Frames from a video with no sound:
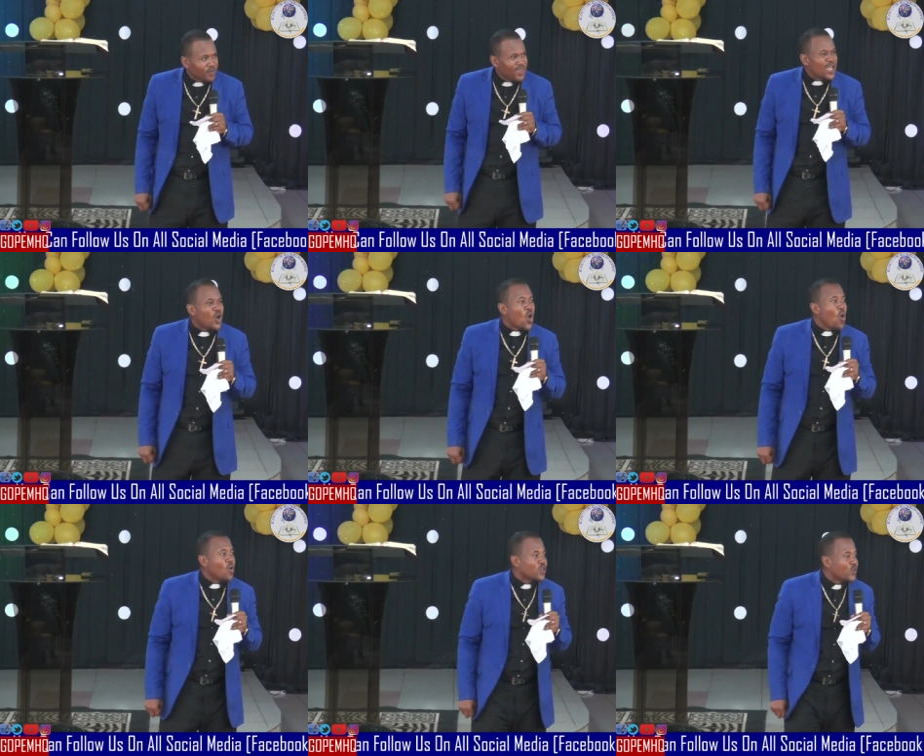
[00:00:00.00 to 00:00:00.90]
The
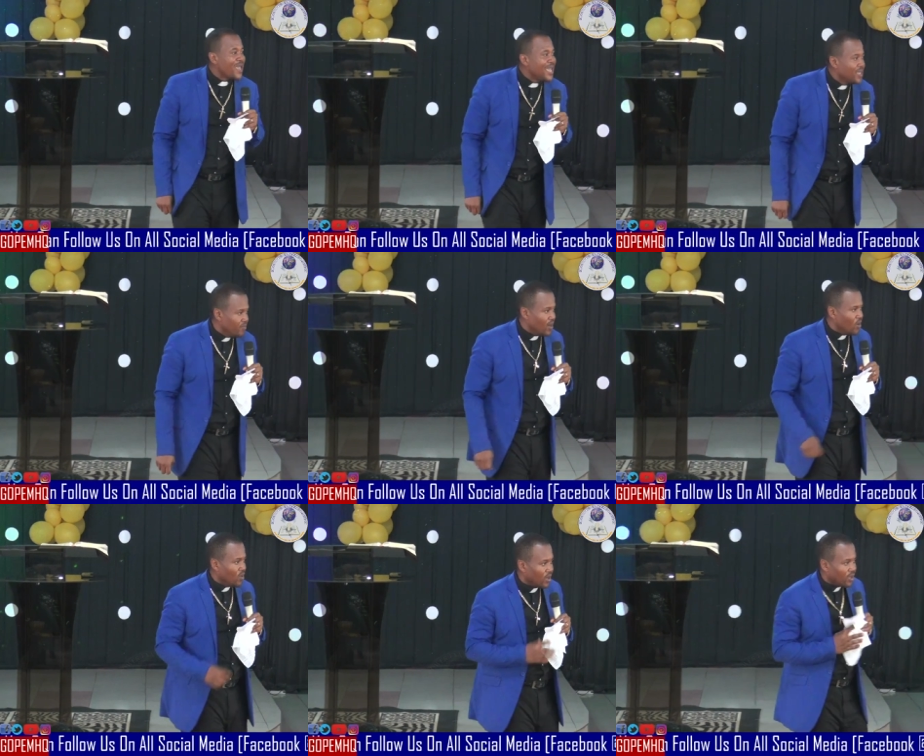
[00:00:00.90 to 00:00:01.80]
cult where he
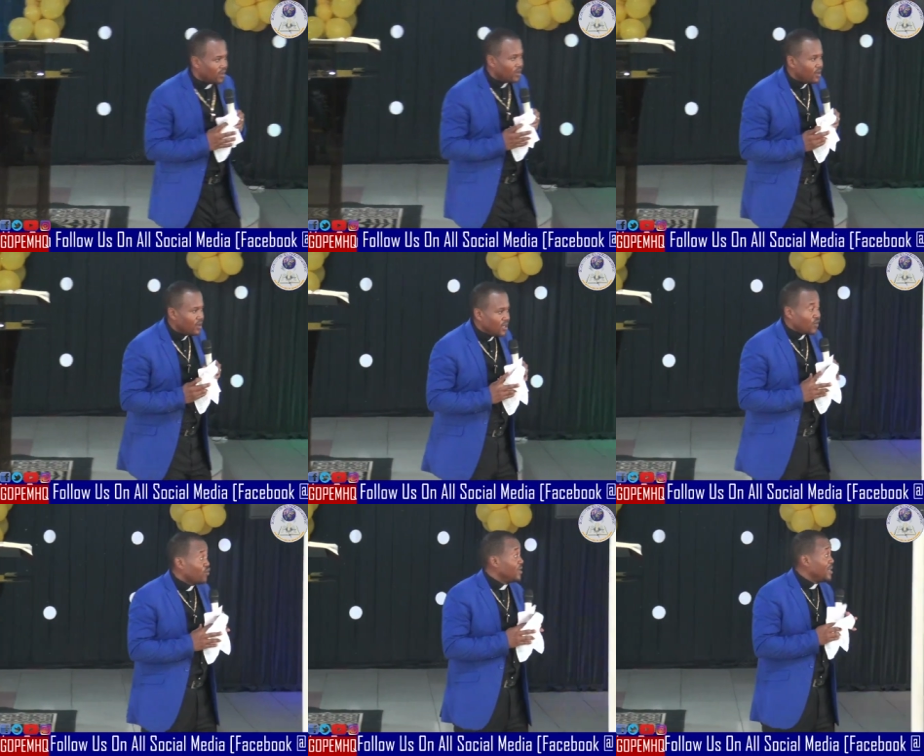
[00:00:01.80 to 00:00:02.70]
belonged. They
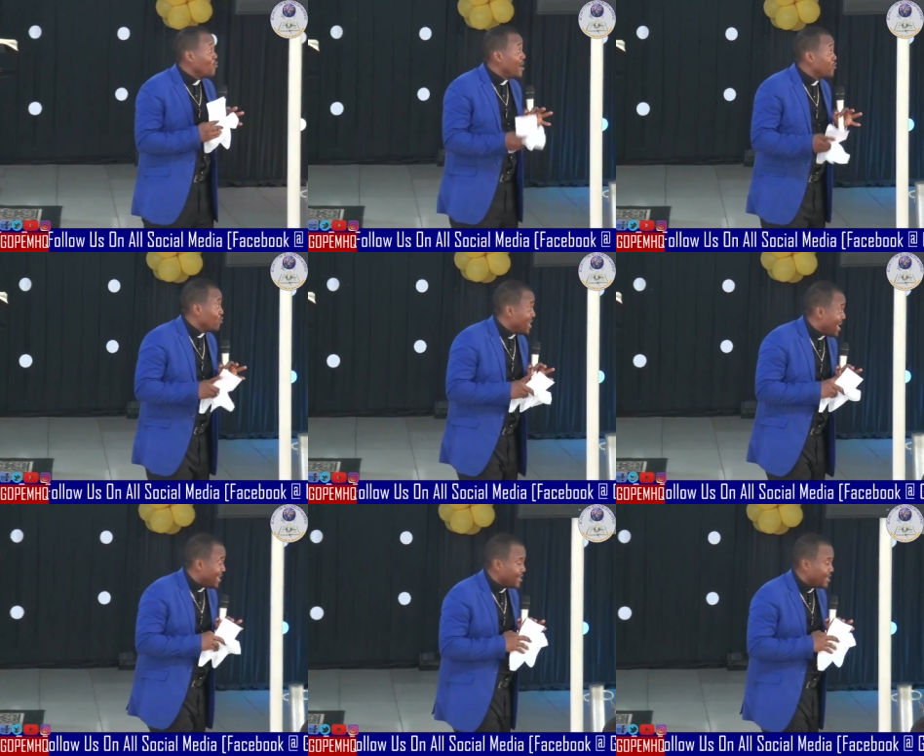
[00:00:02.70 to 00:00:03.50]
told him when to die.